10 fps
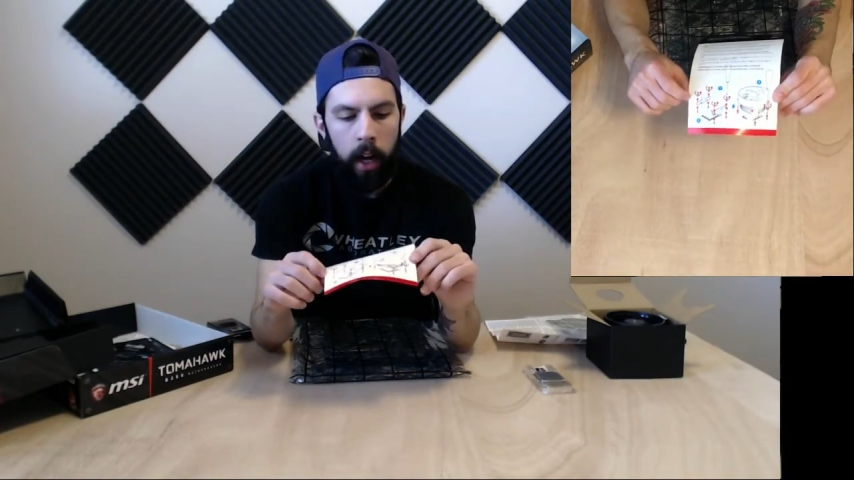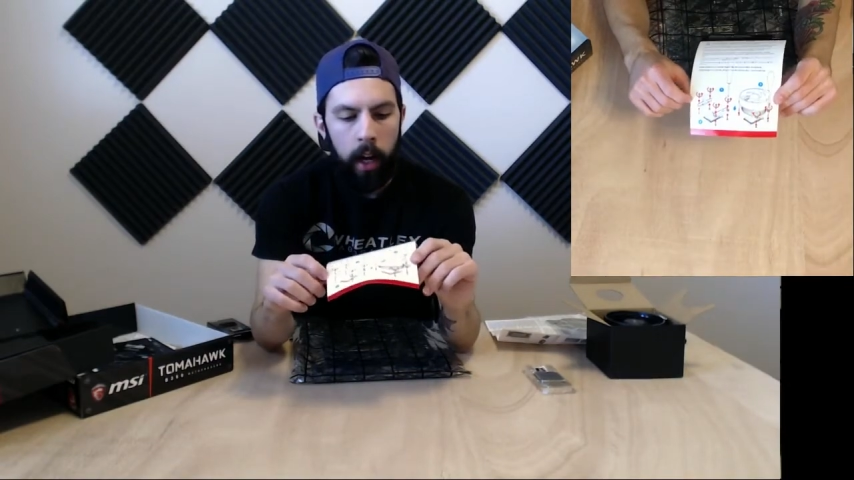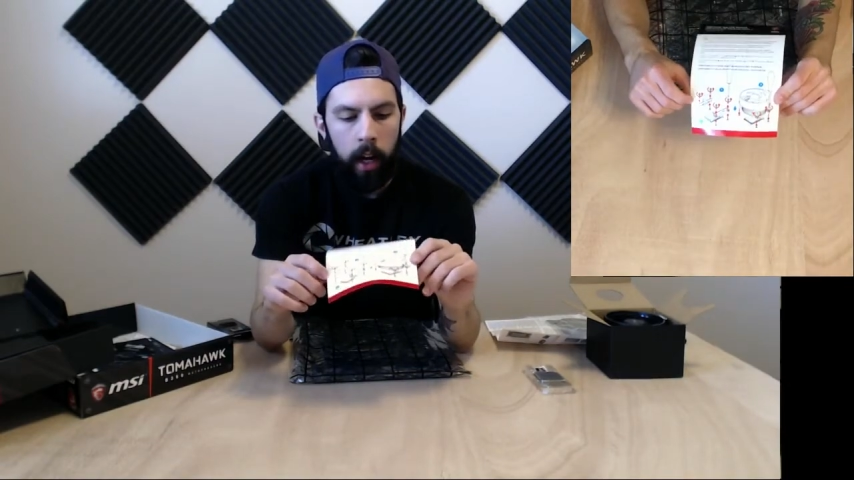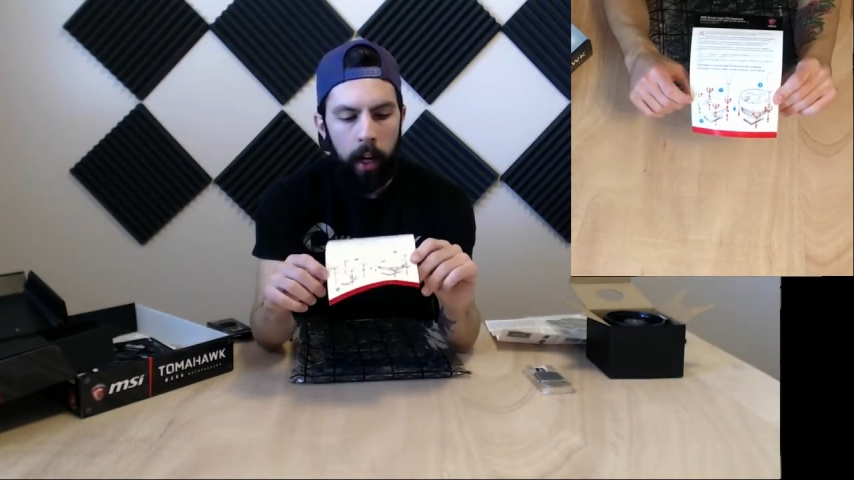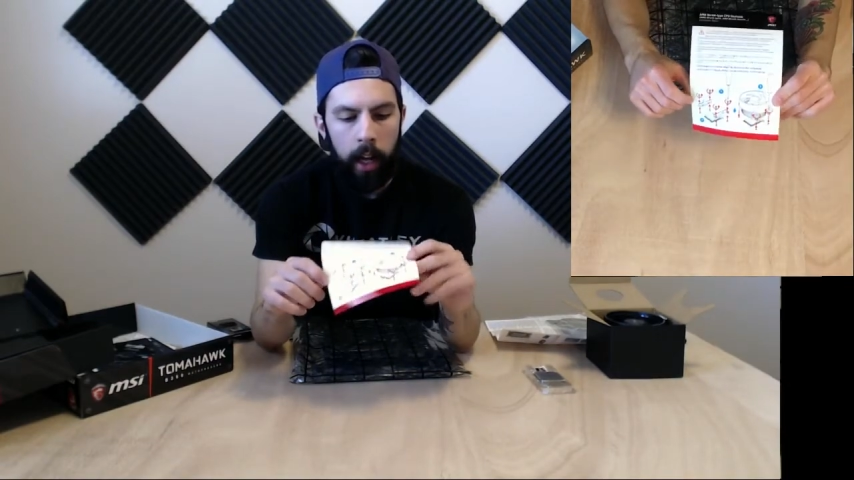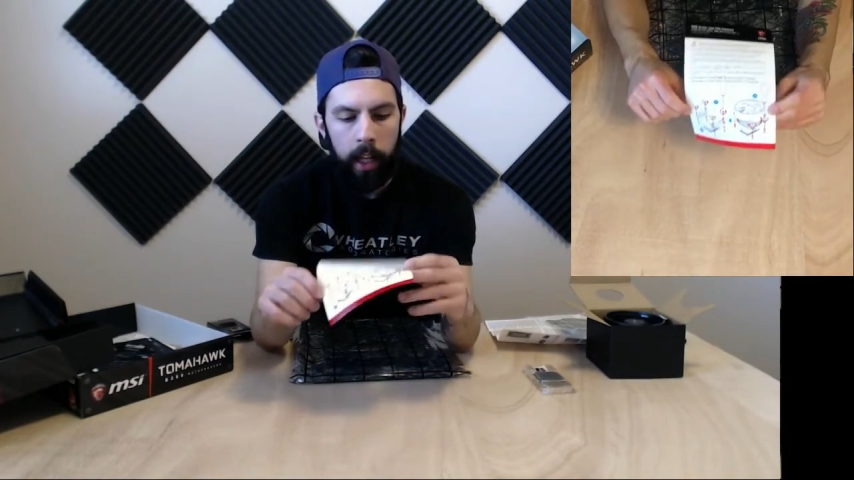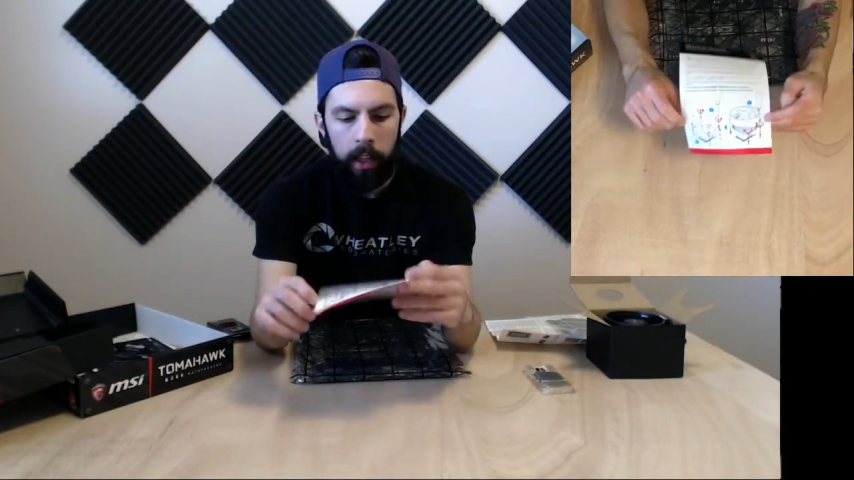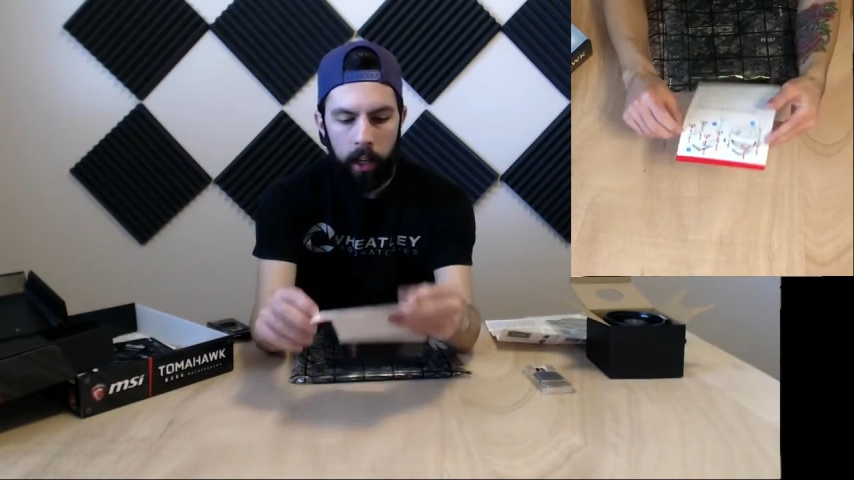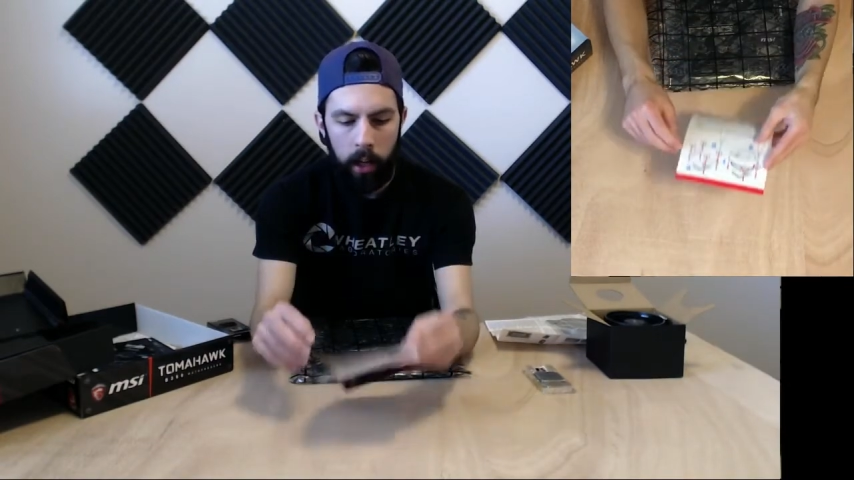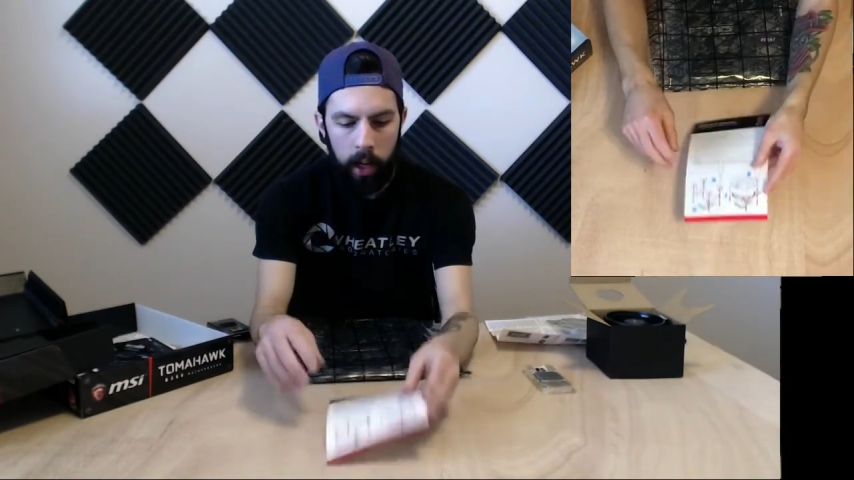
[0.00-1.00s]
I like
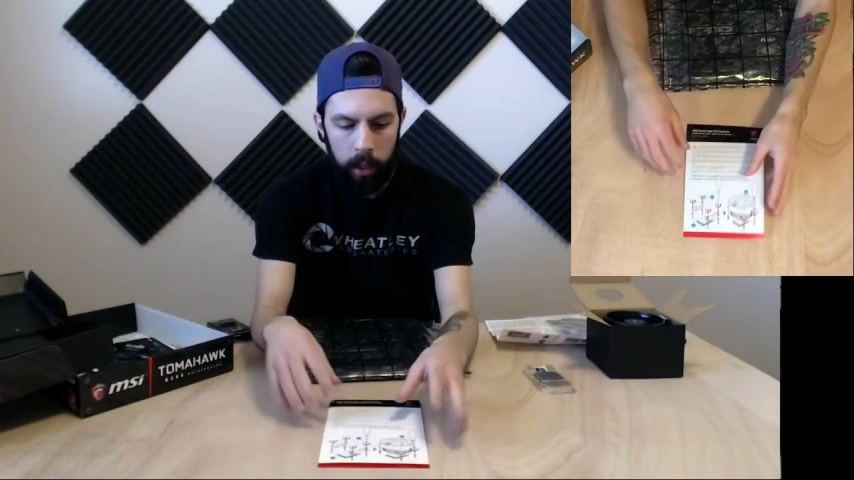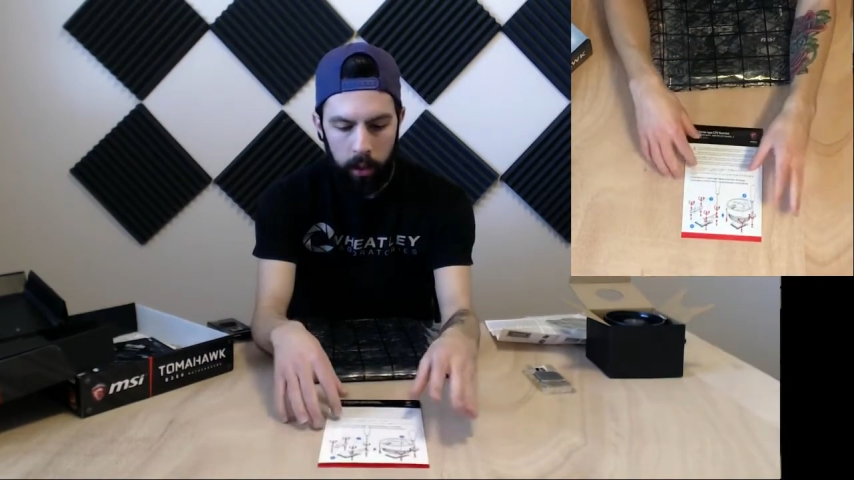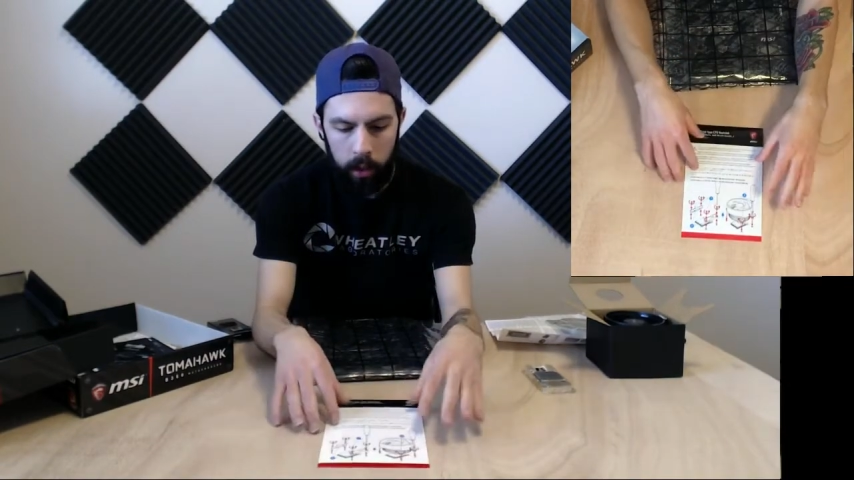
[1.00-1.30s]
that a lot.